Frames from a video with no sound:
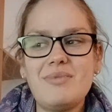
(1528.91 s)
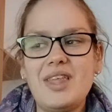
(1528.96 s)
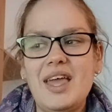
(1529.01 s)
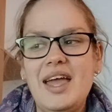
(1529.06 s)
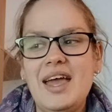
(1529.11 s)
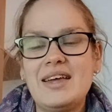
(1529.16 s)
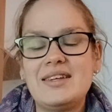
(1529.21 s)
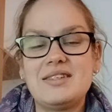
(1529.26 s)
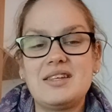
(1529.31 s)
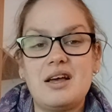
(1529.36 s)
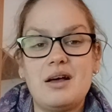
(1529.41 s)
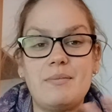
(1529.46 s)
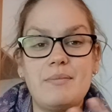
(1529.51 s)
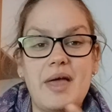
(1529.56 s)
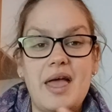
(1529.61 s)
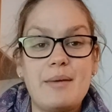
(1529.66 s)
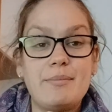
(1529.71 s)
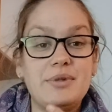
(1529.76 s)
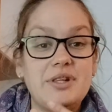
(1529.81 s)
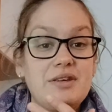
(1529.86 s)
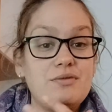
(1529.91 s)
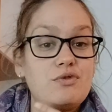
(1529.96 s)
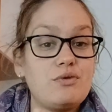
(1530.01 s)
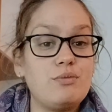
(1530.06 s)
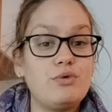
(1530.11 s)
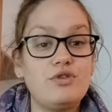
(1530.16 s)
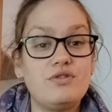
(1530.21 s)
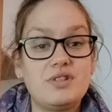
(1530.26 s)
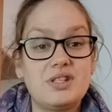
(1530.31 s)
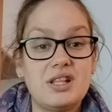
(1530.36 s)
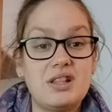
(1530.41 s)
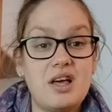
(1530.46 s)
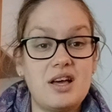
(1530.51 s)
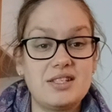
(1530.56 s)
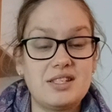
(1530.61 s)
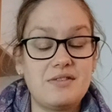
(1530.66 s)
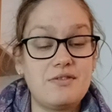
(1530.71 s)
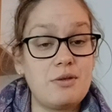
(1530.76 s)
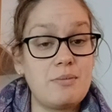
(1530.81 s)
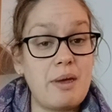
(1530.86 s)
And Emily removes the
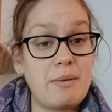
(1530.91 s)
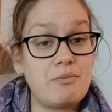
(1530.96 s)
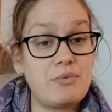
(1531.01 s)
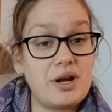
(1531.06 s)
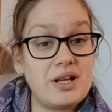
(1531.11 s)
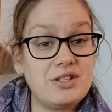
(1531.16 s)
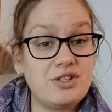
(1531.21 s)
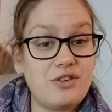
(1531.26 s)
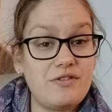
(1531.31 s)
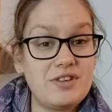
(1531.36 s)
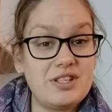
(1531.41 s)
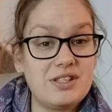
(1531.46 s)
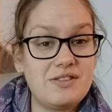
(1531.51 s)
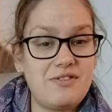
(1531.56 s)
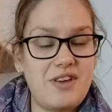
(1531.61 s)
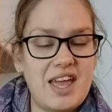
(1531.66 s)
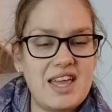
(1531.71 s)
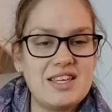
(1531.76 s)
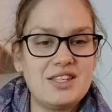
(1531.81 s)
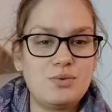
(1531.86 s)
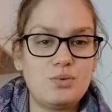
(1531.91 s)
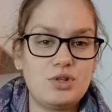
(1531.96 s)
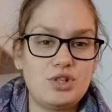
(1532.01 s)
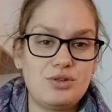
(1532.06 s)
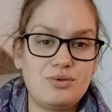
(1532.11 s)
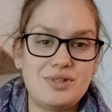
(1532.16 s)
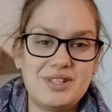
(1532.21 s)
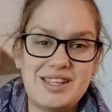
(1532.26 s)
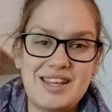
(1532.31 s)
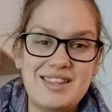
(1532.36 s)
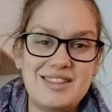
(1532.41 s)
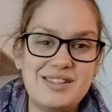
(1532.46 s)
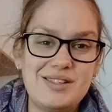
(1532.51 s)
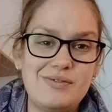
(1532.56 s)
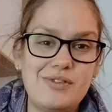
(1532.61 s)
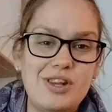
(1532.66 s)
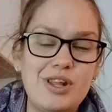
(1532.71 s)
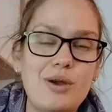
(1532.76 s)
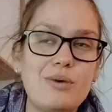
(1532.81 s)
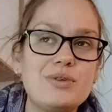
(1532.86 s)
last of the membranes off his face, which you'll see in this
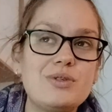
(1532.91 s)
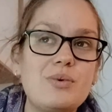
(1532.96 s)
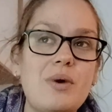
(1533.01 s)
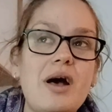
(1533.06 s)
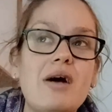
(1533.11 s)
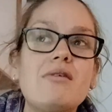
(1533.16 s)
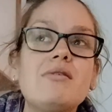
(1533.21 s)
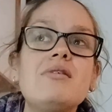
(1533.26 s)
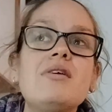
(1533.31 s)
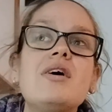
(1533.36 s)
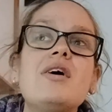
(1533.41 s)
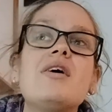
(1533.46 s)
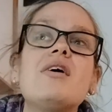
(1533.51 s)
video as well.